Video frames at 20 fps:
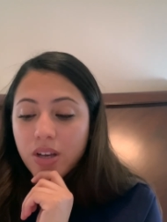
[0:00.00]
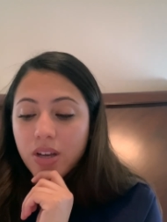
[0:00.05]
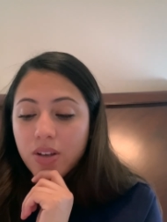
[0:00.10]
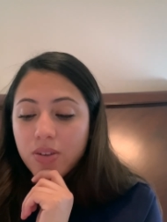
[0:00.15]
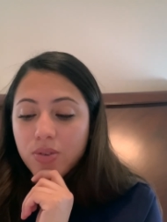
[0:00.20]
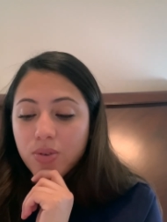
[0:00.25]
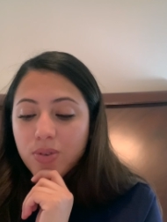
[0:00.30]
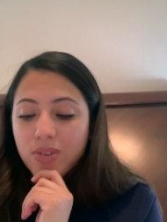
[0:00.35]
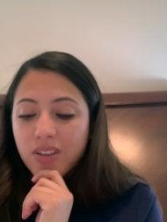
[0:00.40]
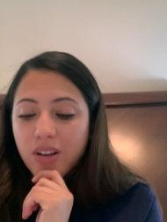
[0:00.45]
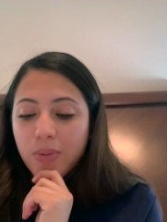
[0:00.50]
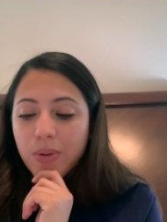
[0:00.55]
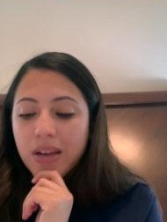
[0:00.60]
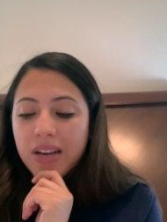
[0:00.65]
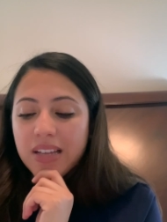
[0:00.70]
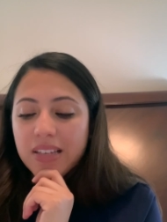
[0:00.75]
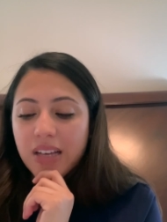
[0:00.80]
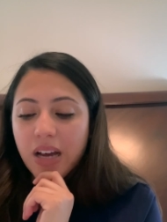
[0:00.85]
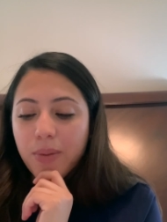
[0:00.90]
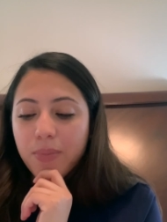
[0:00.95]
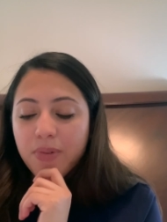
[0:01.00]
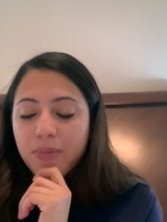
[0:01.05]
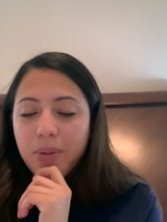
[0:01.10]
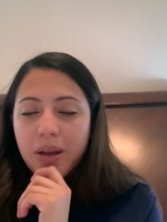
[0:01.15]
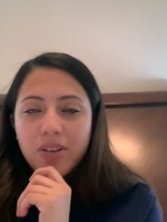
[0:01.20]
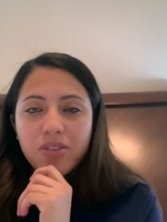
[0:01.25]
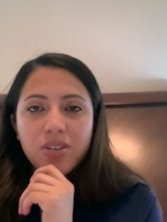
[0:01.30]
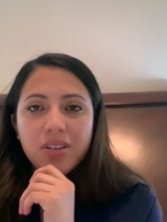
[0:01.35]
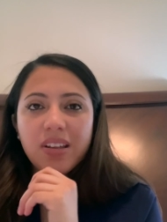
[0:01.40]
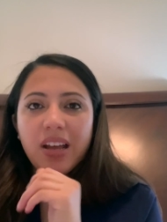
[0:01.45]
So it's going to be any type of
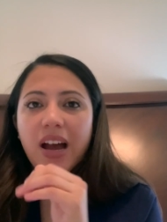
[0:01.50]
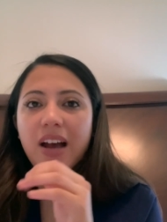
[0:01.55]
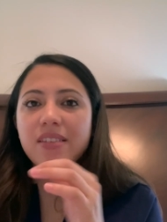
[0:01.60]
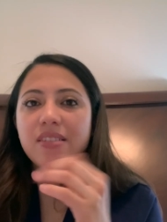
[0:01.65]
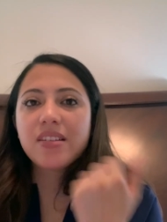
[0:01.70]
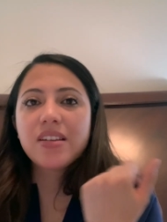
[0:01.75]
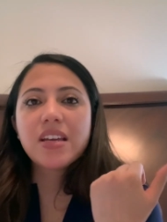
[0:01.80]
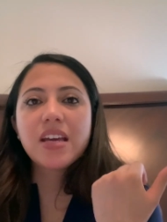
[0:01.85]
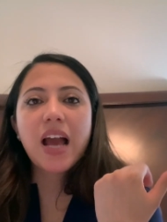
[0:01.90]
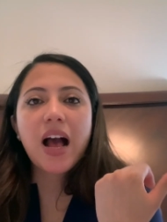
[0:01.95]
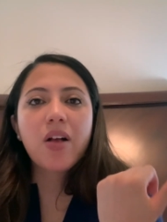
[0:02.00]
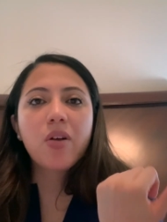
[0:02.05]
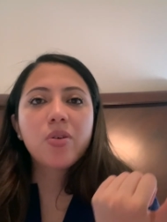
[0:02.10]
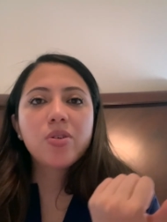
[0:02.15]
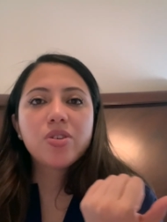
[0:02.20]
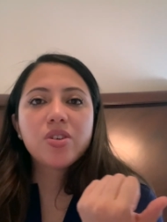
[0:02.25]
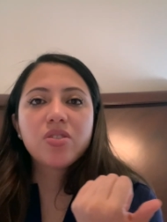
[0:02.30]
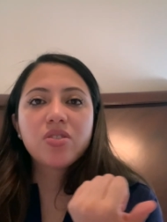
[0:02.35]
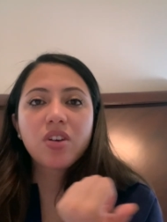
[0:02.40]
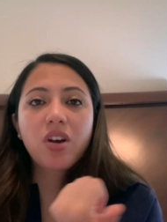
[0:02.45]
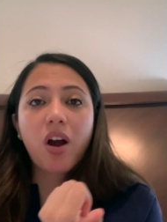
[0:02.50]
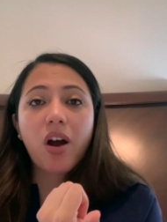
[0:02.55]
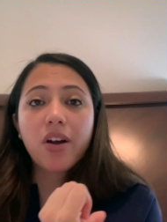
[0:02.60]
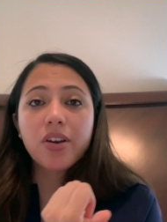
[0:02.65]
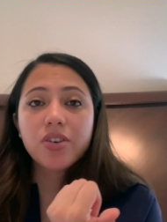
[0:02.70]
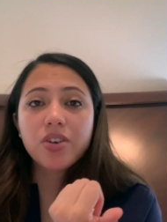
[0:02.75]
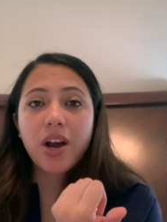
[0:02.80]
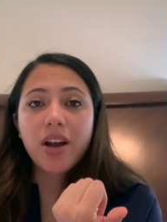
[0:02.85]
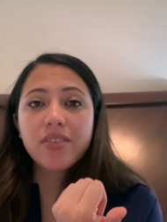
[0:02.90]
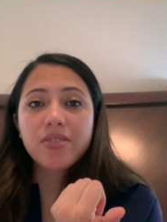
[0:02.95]
patient that has any allergies to
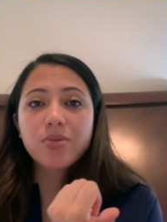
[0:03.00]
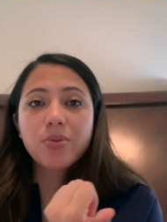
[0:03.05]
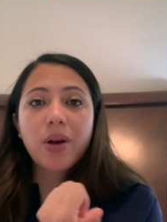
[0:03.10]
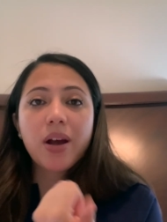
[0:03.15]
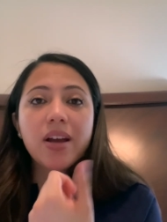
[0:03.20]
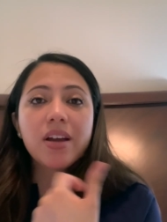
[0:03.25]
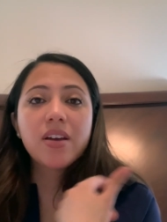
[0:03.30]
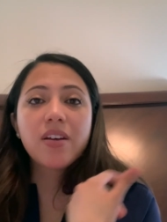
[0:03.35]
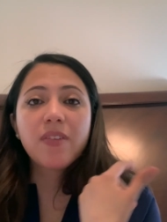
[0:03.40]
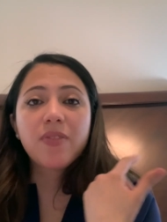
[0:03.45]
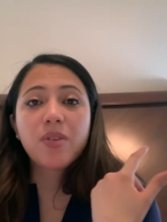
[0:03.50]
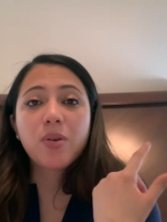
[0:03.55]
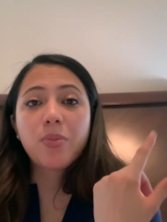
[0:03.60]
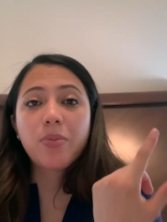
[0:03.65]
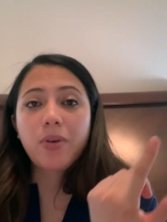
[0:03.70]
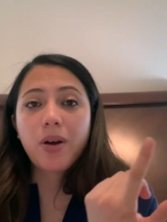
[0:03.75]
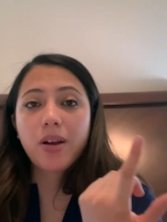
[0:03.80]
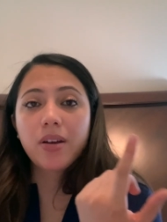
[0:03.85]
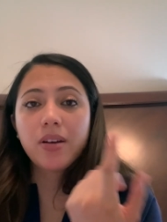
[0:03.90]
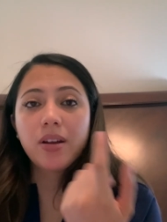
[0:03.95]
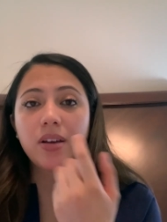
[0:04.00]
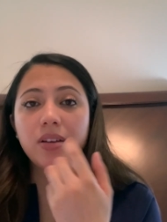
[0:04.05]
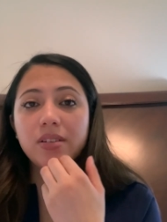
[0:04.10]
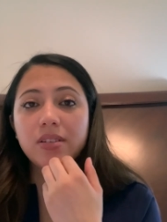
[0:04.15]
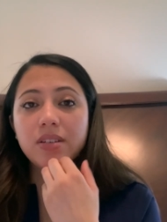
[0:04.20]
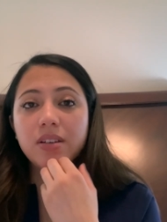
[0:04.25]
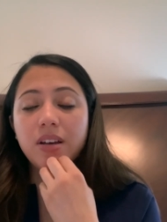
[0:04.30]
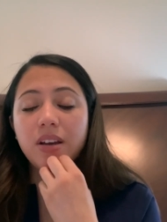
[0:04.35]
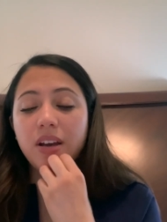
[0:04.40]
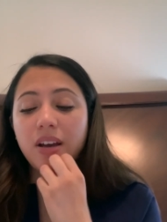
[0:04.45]
contrast, right? If they're
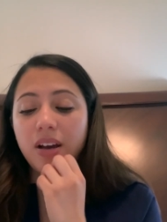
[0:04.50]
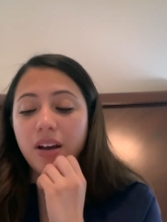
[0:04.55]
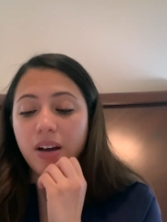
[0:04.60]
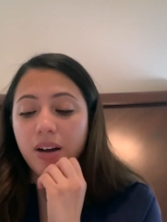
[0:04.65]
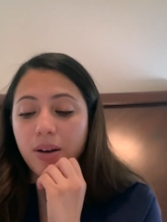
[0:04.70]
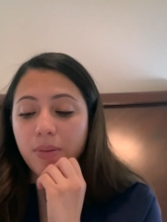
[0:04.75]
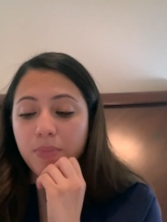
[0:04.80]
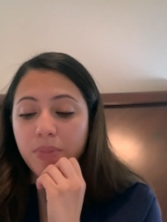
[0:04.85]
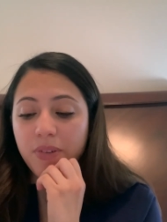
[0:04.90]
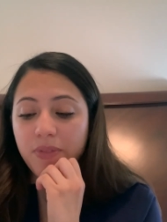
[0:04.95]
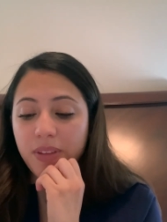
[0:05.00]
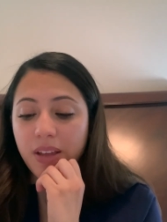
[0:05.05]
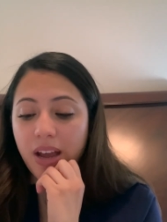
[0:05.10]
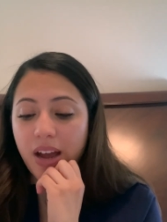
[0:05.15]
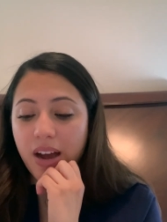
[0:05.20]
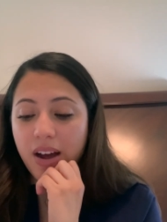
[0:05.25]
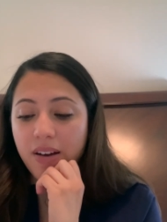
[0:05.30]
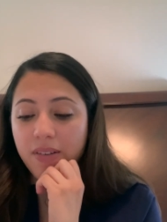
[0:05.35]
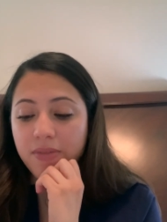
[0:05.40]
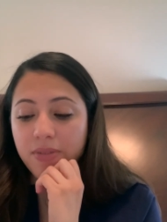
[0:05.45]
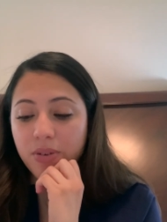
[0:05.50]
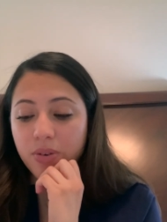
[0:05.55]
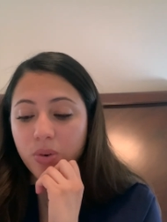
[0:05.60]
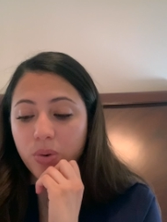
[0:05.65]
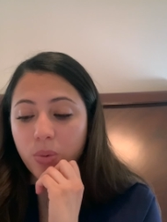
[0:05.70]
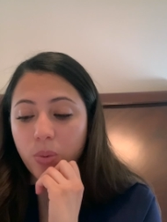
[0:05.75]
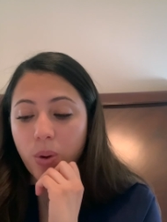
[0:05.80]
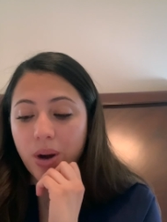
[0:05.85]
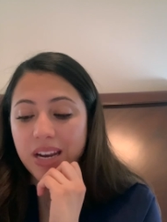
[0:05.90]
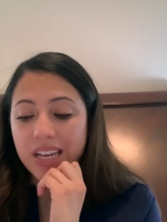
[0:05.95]
pregnant, if they have
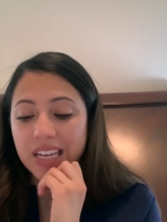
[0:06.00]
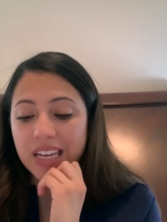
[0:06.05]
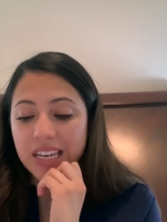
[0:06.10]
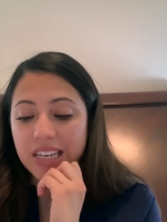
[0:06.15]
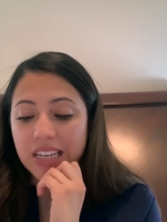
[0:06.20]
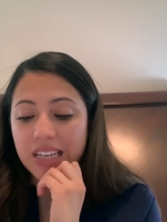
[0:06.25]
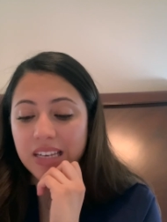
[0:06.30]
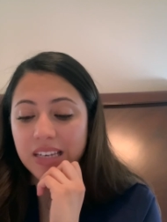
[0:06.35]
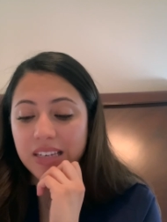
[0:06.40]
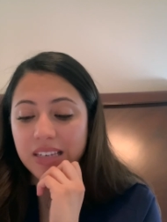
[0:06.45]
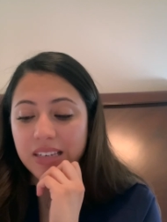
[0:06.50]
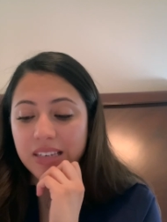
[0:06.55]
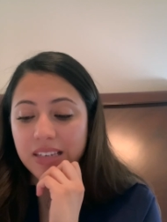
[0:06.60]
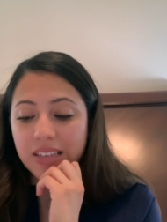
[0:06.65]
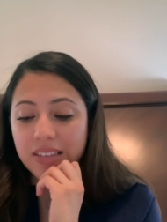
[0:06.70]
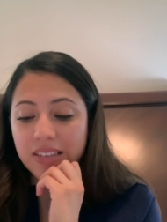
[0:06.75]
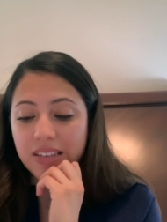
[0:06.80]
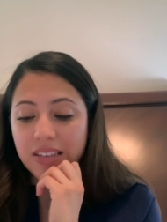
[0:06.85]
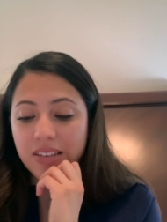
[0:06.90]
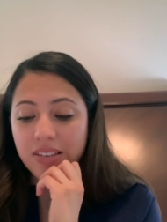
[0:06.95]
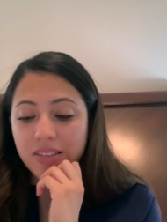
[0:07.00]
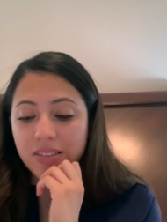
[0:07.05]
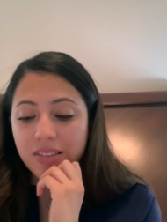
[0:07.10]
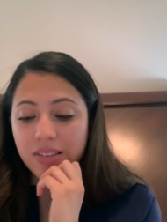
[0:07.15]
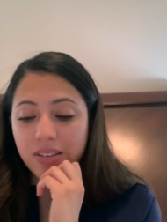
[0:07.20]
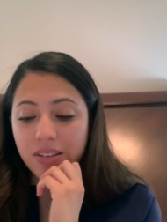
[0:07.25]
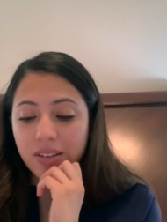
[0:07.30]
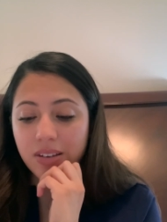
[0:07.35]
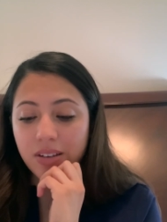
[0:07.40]
chronic kidney disease.